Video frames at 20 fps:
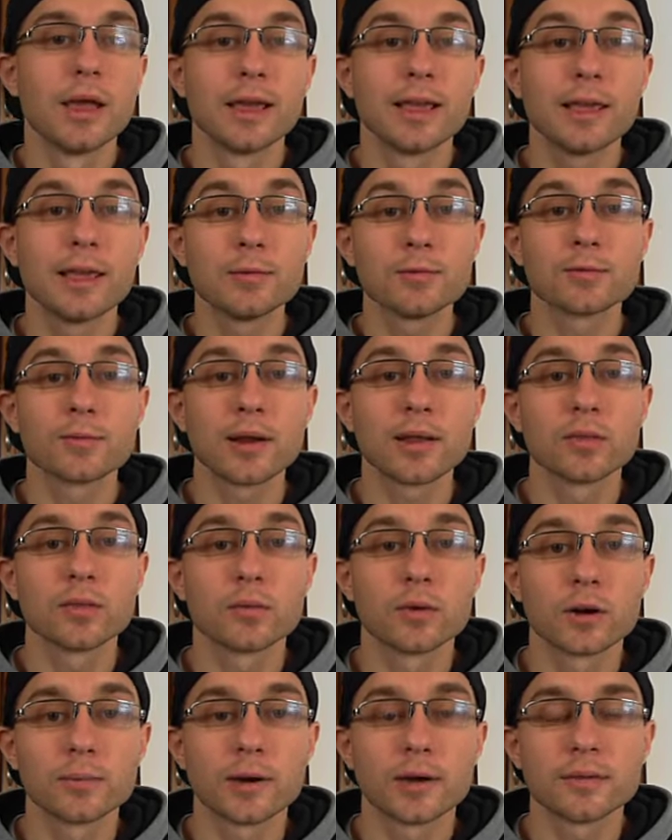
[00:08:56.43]
Keep spreading the
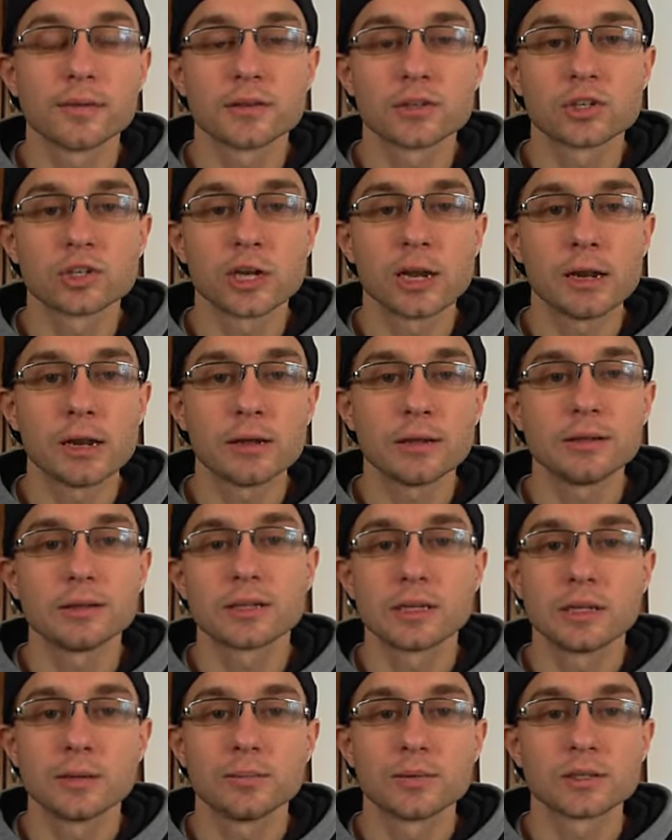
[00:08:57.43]
word about this channel.
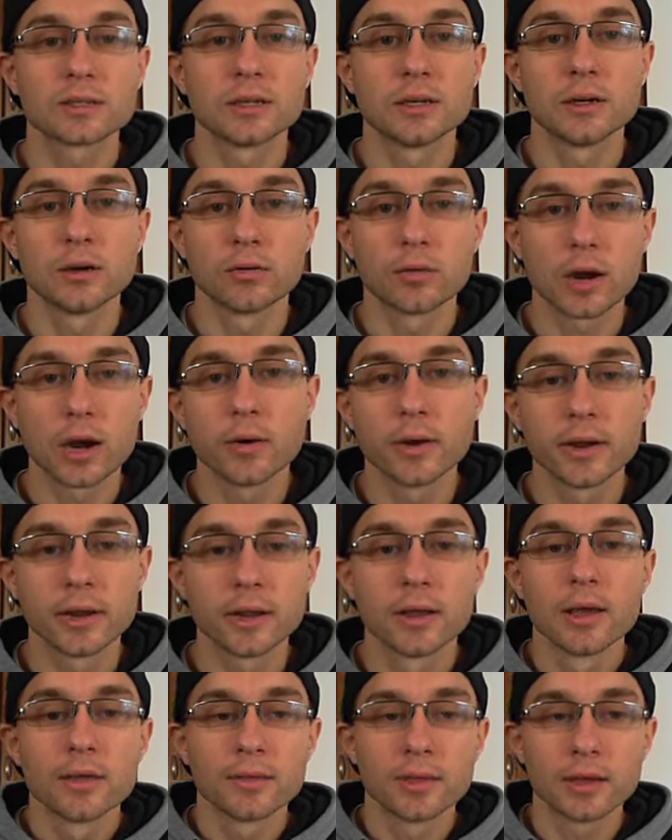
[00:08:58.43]
Let's keep this thing growing.